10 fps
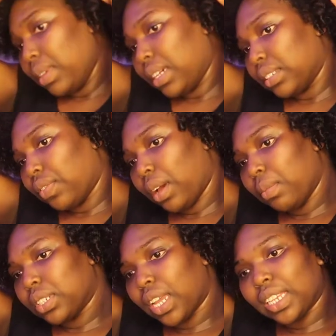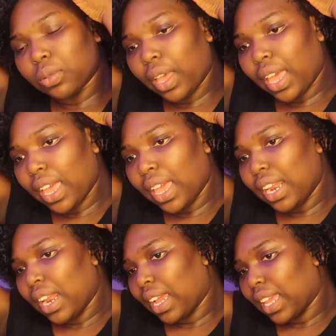because of how much I sweat, and
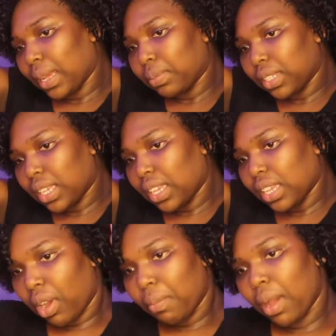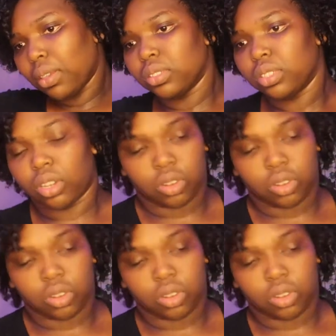then I kept it. I'm not using a